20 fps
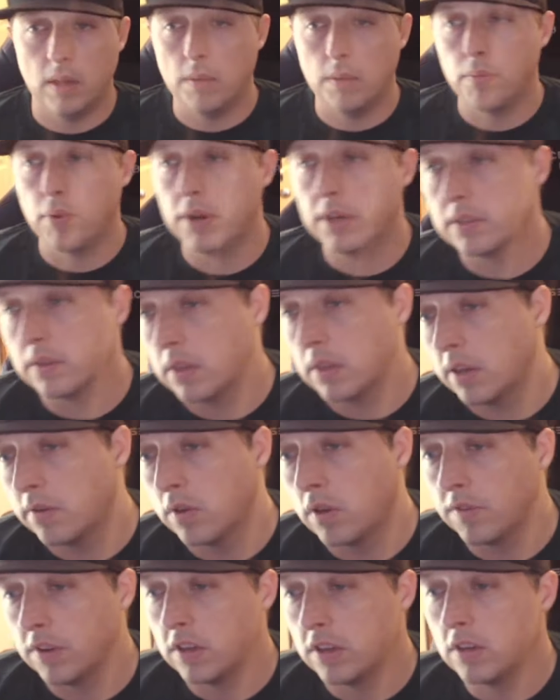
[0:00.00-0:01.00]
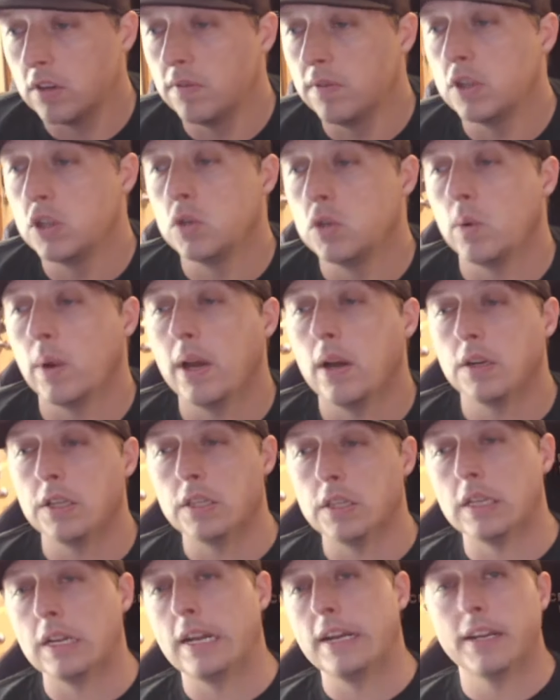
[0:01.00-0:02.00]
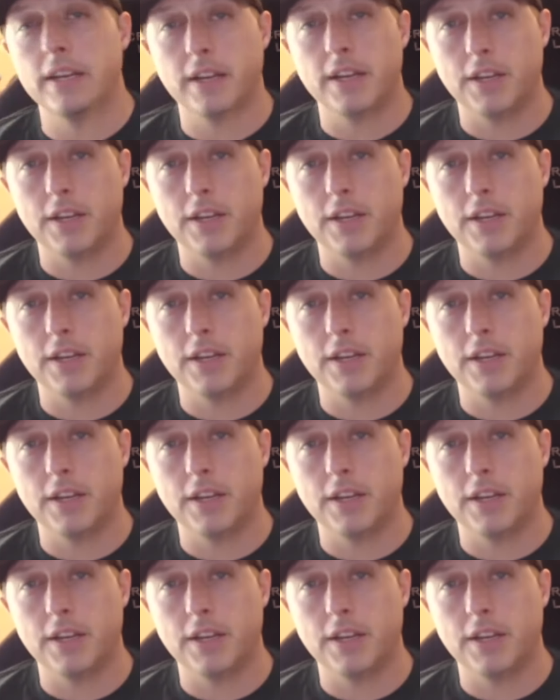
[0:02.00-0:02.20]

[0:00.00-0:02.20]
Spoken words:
He brings a level of individuality that I can